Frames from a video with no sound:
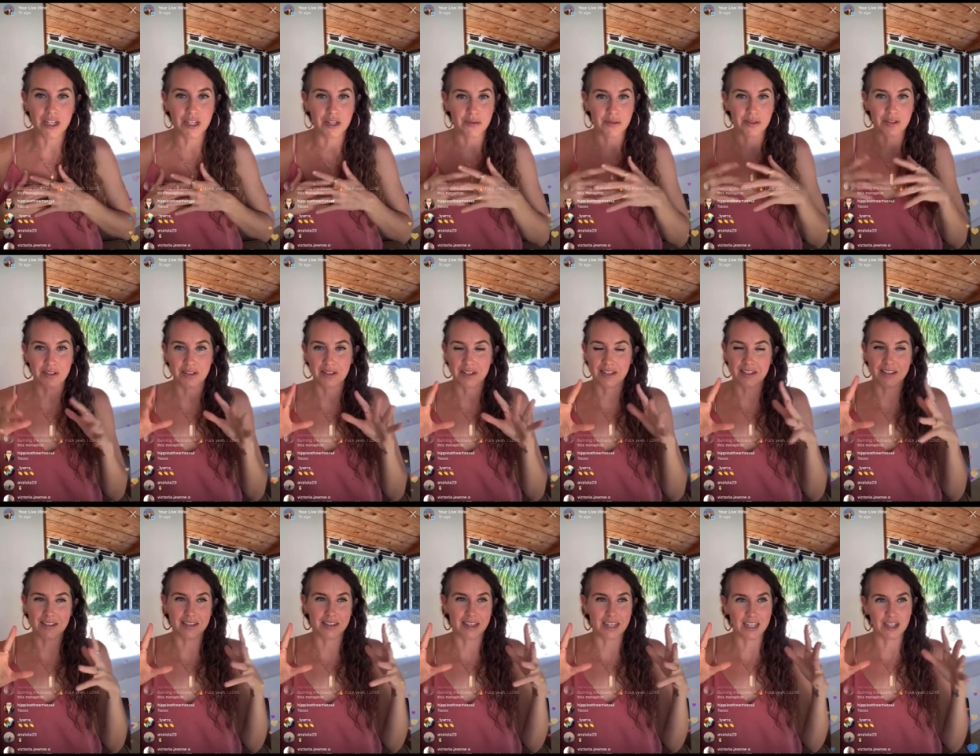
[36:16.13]
It was
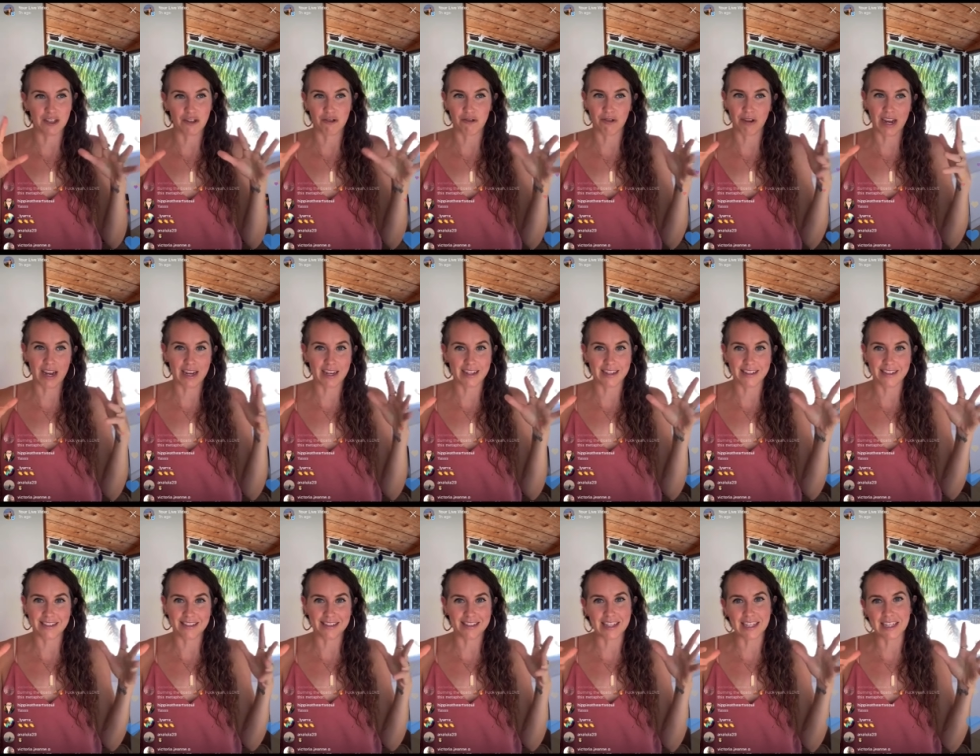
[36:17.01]
this like dragon
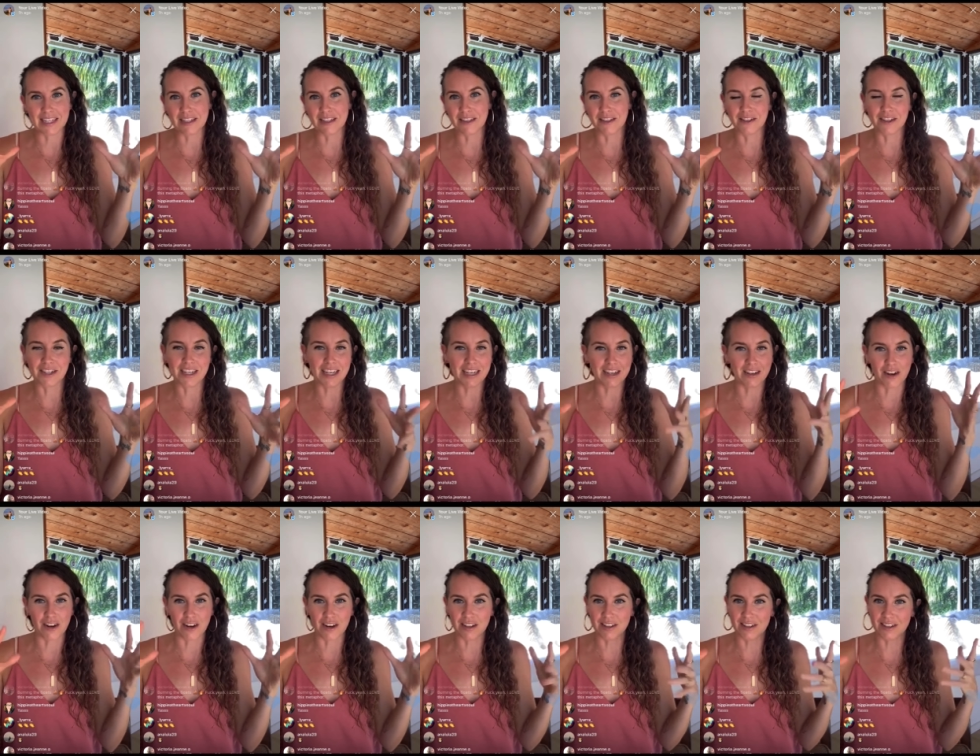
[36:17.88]
skin looking
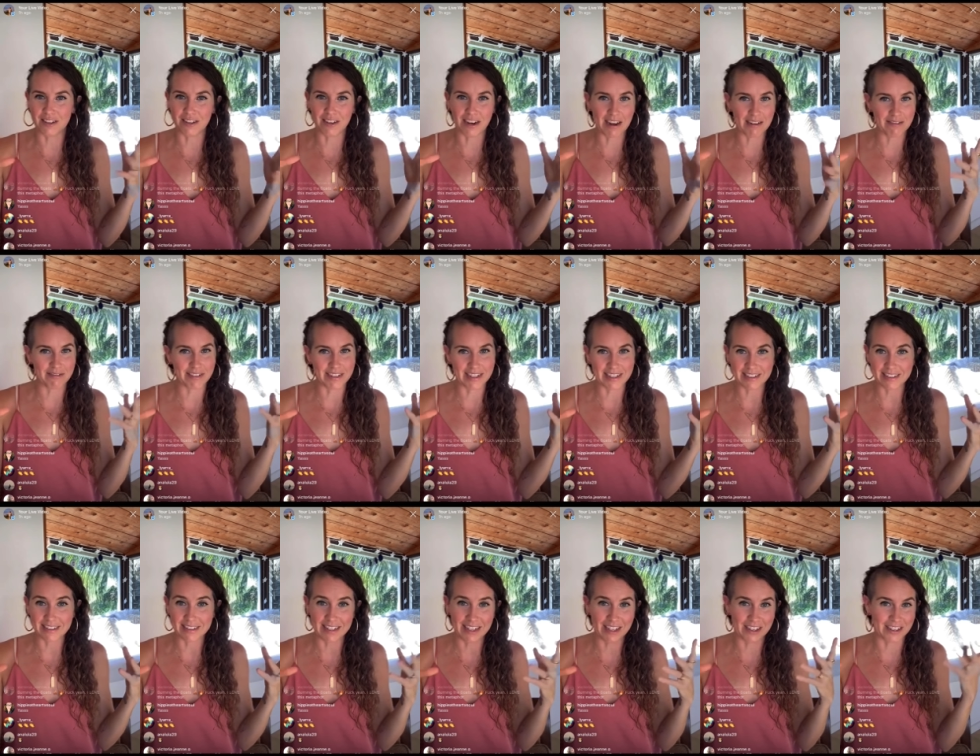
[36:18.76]
holographic
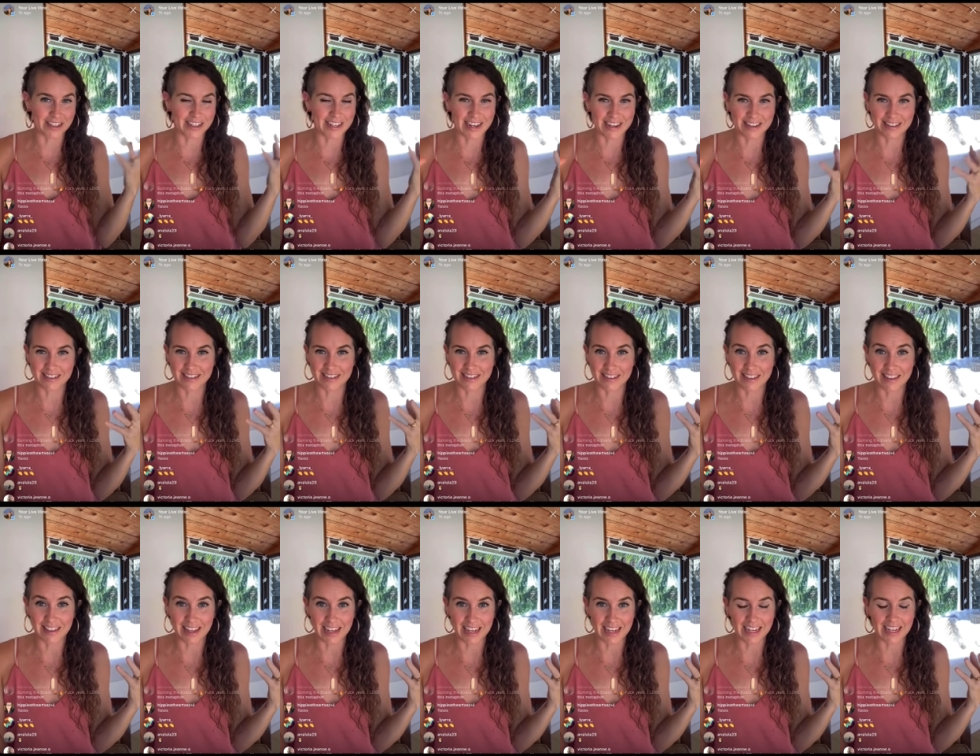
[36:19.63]
iridescent
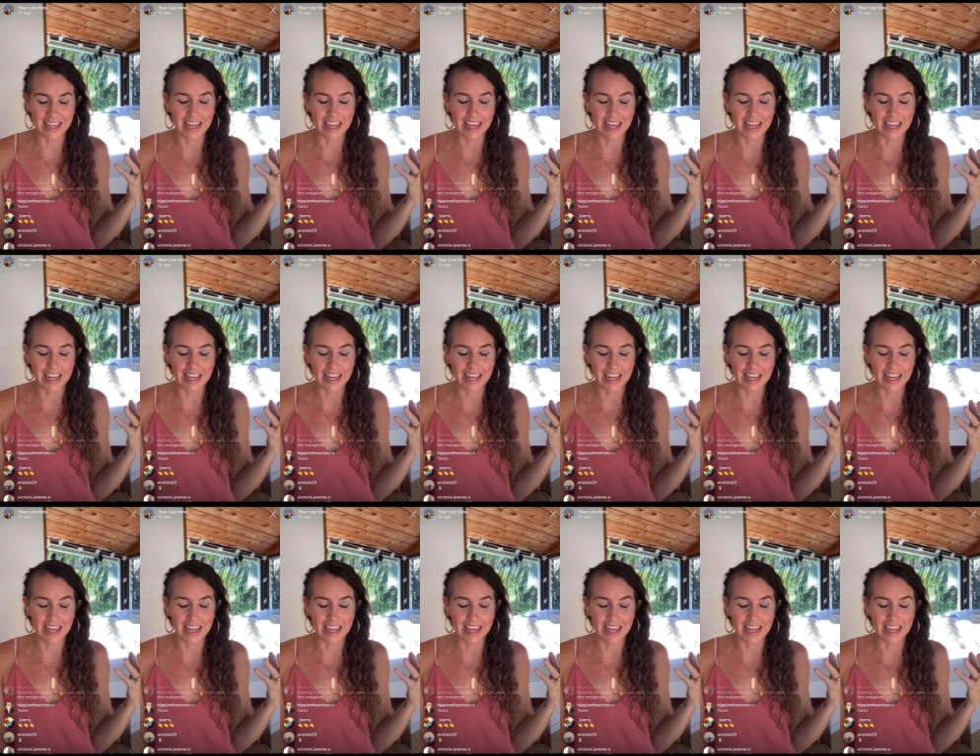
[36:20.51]
thing,